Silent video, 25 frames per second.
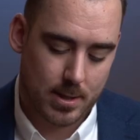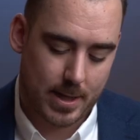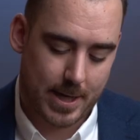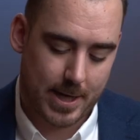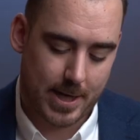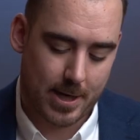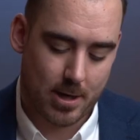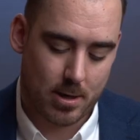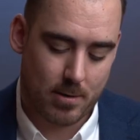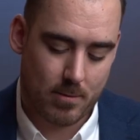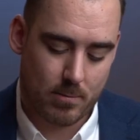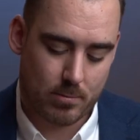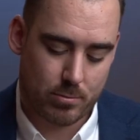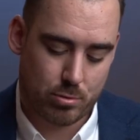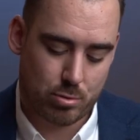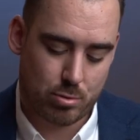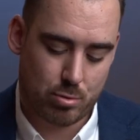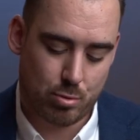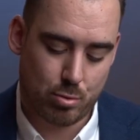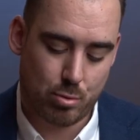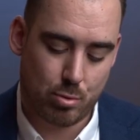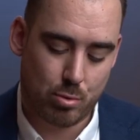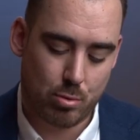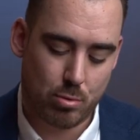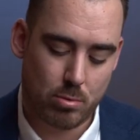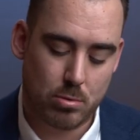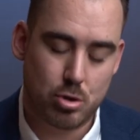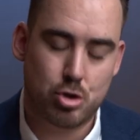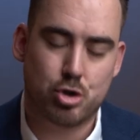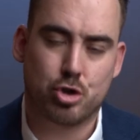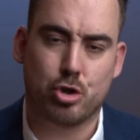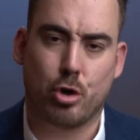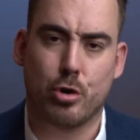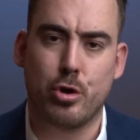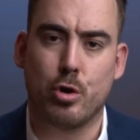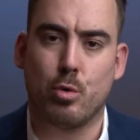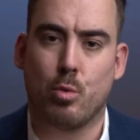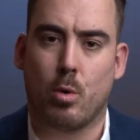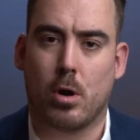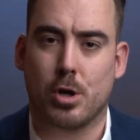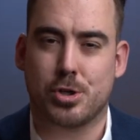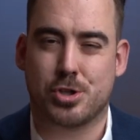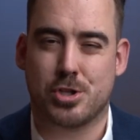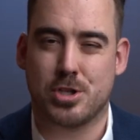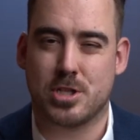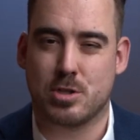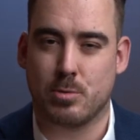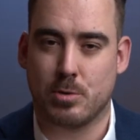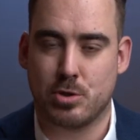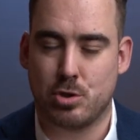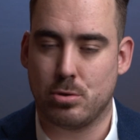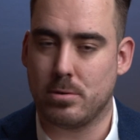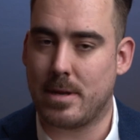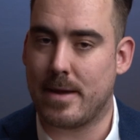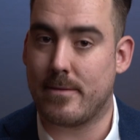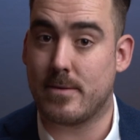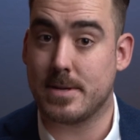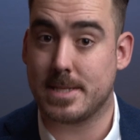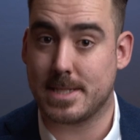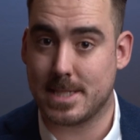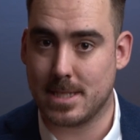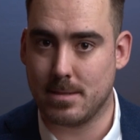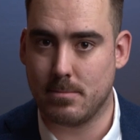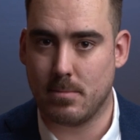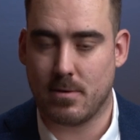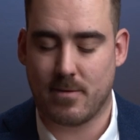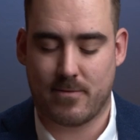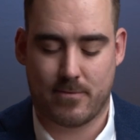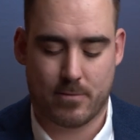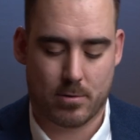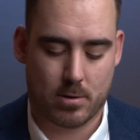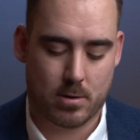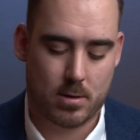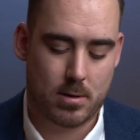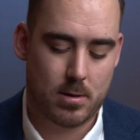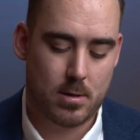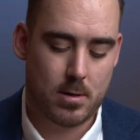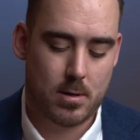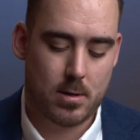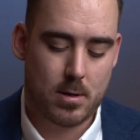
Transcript: here to show you watches which you've never seen before.